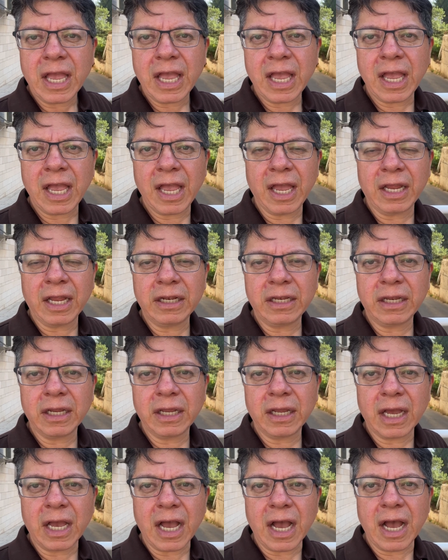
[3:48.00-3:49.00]
And
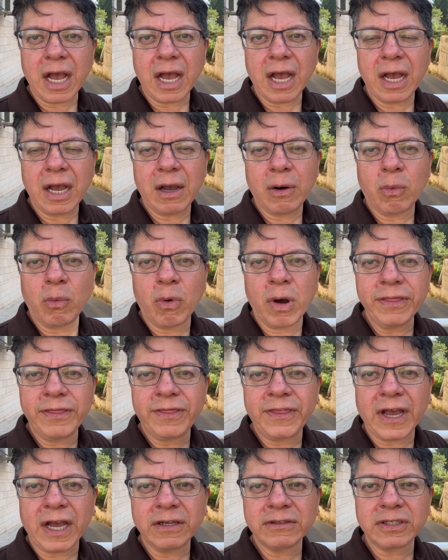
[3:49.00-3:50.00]

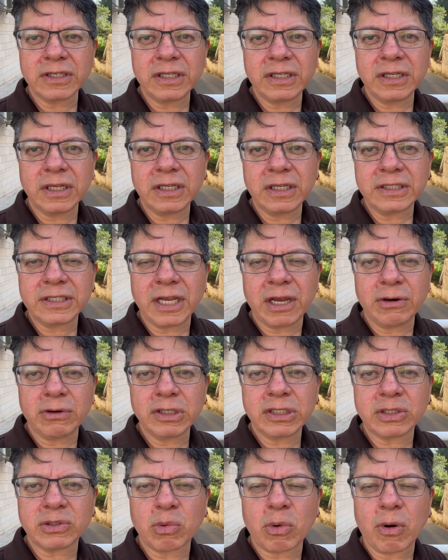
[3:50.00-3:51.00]
1,000
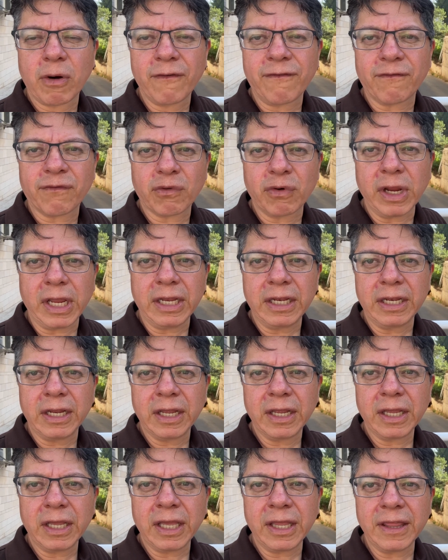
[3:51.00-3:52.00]
terrorists were freed
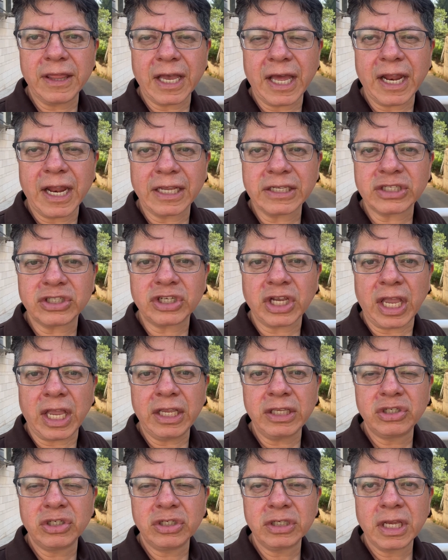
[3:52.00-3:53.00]
in that
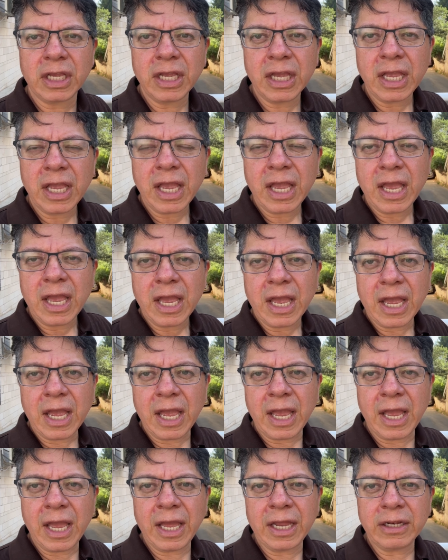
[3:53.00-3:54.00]
exchange.
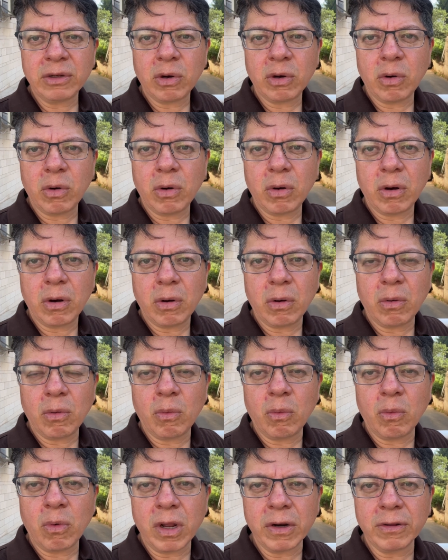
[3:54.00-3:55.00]
And
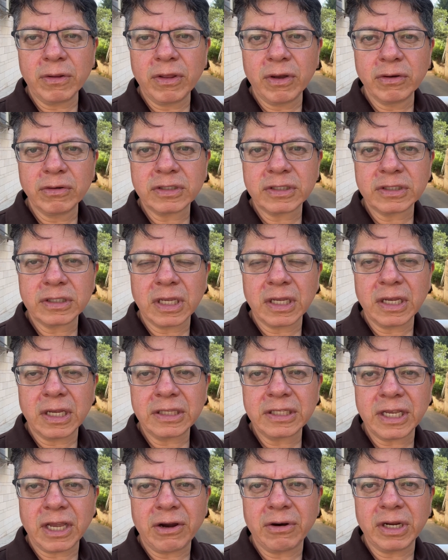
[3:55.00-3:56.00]
one of those
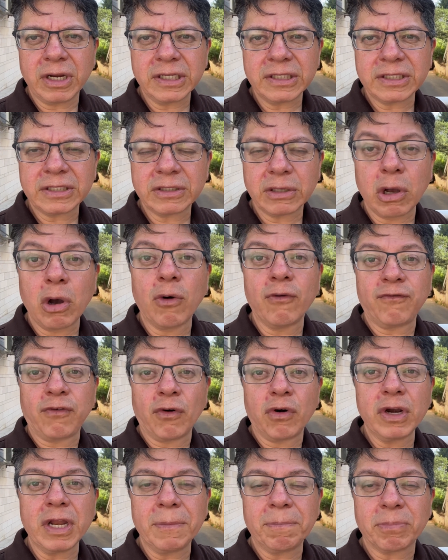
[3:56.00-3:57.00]
terrorists,
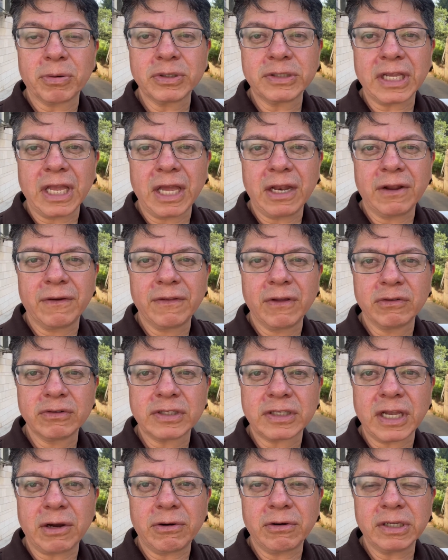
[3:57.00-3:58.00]
40% of those
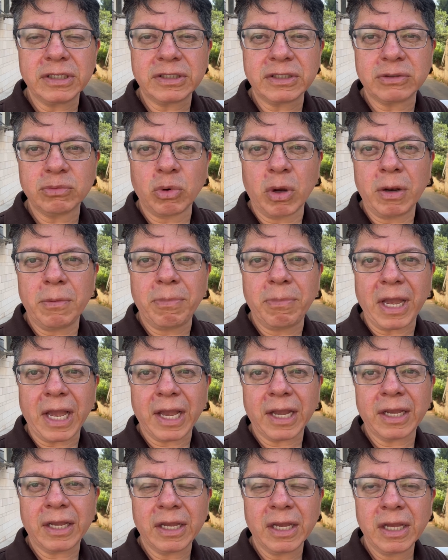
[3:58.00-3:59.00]
terrorists went
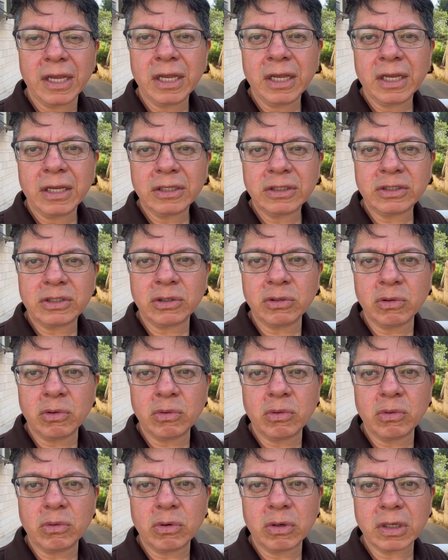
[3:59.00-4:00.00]
back
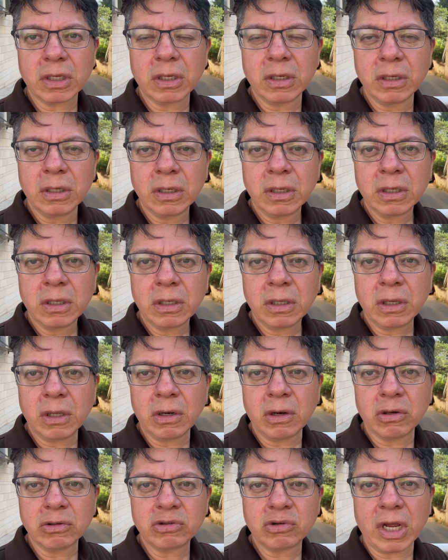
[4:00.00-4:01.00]
to,
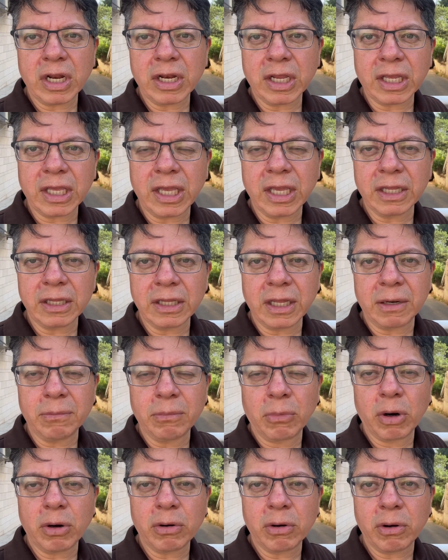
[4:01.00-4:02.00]
trying to kill and
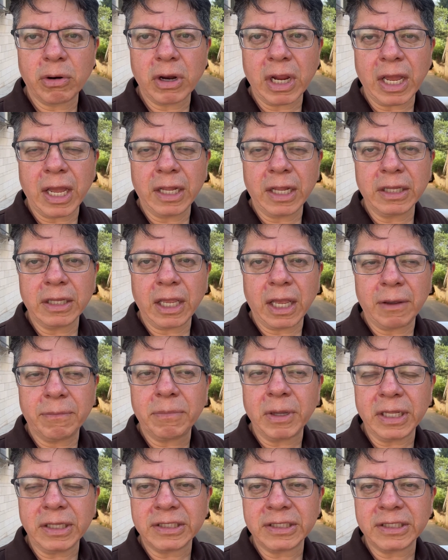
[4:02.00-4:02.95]
murder, and they've been